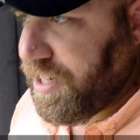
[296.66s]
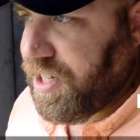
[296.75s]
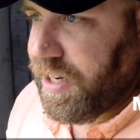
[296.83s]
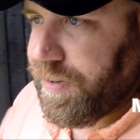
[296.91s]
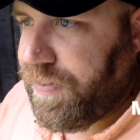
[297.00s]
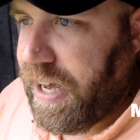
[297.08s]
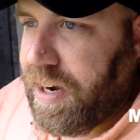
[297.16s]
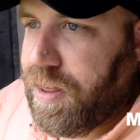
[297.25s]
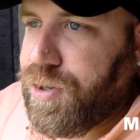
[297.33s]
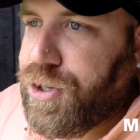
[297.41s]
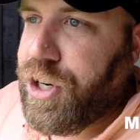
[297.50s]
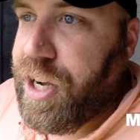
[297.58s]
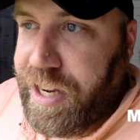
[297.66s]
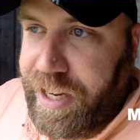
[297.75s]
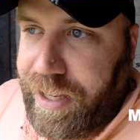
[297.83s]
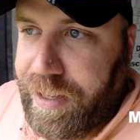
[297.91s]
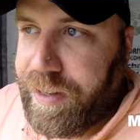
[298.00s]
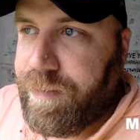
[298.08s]
HF out of the
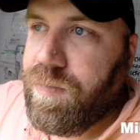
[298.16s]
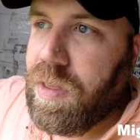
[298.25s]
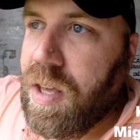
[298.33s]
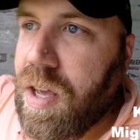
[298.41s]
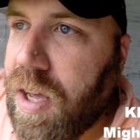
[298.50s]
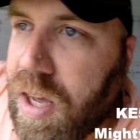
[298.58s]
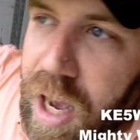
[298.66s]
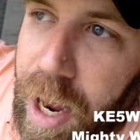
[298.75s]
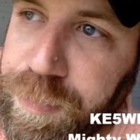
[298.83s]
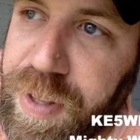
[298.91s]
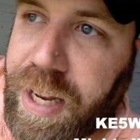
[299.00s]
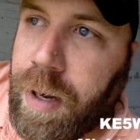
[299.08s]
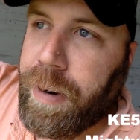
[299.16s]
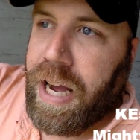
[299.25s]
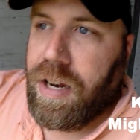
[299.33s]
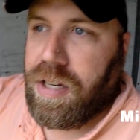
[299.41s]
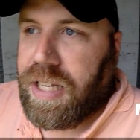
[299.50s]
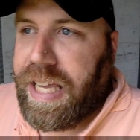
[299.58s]
truck. I'm thinking
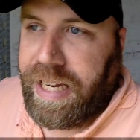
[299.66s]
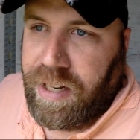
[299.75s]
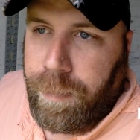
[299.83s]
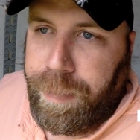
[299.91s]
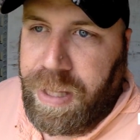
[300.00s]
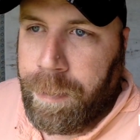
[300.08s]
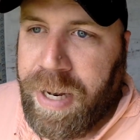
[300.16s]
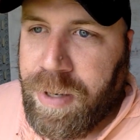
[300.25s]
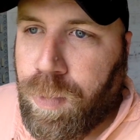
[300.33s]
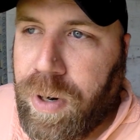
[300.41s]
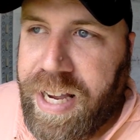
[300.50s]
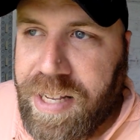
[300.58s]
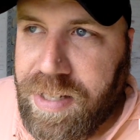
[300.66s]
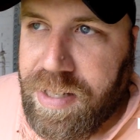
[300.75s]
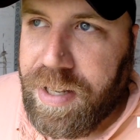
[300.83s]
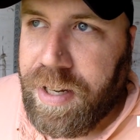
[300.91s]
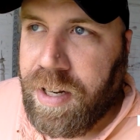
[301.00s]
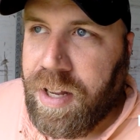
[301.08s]
about getting up in the
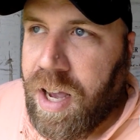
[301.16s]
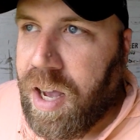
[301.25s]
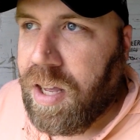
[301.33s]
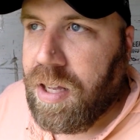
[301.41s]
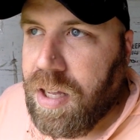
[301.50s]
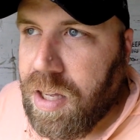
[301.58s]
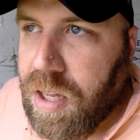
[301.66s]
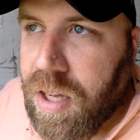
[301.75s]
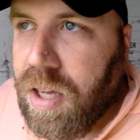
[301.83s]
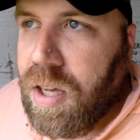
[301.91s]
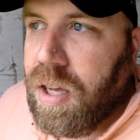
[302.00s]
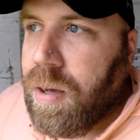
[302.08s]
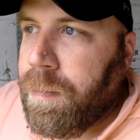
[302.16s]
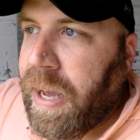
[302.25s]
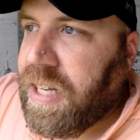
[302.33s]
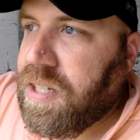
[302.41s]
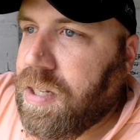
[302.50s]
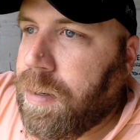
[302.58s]
Midwest and
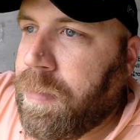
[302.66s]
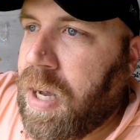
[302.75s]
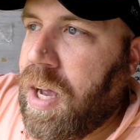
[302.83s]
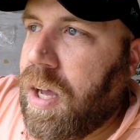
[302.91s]
make some